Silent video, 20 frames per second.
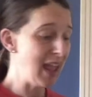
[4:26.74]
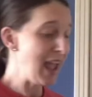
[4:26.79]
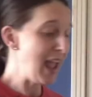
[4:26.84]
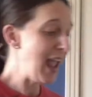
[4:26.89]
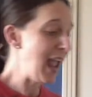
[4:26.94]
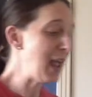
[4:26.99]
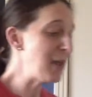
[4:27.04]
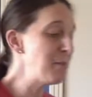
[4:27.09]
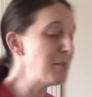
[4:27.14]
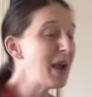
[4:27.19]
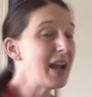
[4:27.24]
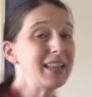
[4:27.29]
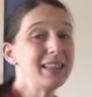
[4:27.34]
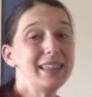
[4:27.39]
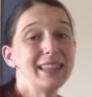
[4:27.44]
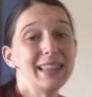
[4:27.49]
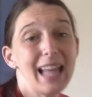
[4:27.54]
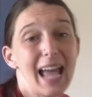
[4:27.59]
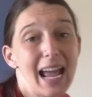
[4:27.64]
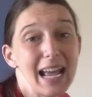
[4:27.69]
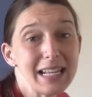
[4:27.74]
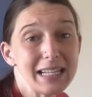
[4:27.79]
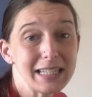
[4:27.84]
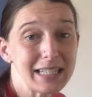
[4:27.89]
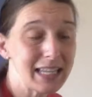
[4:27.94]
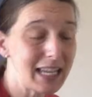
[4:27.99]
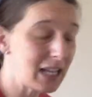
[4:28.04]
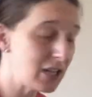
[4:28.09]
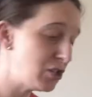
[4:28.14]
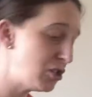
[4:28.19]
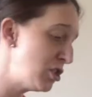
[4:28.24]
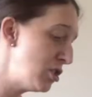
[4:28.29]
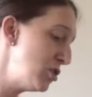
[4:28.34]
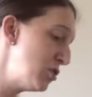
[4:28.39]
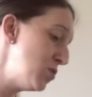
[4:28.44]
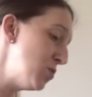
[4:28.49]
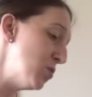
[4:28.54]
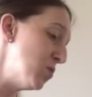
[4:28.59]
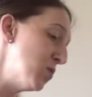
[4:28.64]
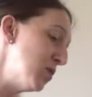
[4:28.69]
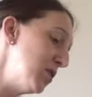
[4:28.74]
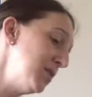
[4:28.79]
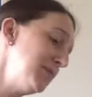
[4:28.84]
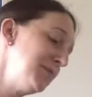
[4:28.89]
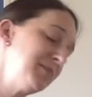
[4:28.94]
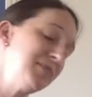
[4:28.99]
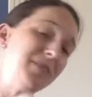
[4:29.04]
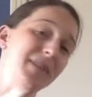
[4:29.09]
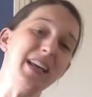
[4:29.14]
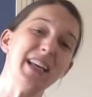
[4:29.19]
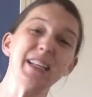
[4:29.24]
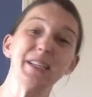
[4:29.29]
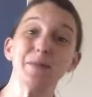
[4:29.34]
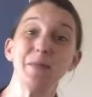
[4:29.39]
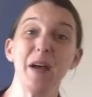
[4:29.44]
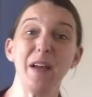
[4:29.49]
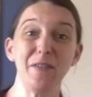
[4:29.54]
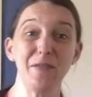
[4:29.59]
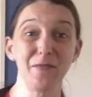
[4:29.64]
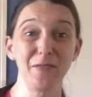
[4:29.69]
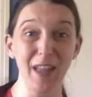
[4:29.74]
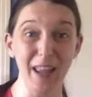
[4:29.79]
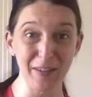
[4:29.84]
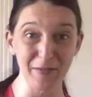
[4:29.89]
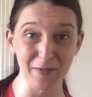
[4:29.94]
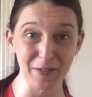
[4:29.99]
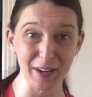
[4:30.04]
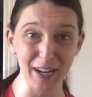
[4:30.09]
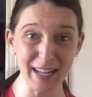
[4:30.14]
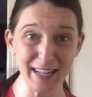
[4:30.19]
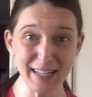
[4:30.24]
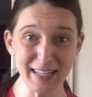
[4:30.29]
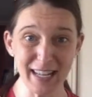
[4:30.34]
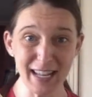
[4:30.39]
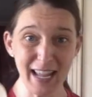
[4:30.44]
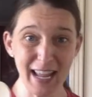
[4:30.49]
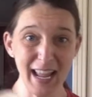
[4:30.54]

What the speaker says: And my last kitchen tool is my favorite.